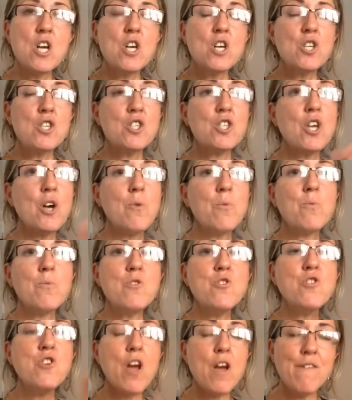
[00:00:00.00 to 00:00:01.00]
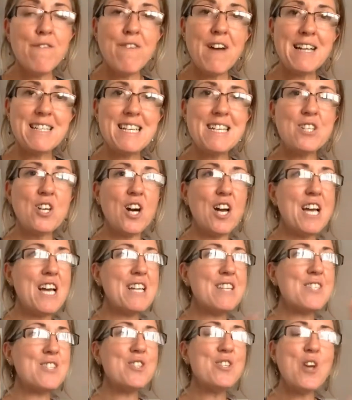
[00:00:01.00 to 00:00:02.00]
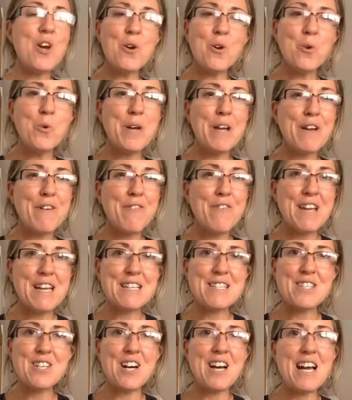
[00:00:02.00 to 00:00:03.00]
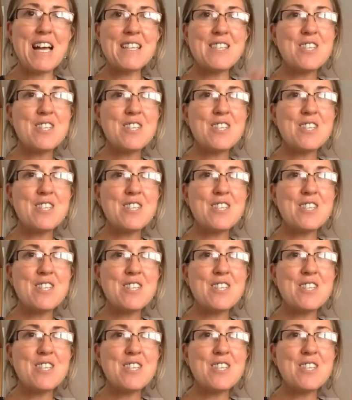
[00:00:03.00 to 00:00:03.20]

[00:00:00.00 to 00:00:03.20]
So no fatty diets, no quick fix diets,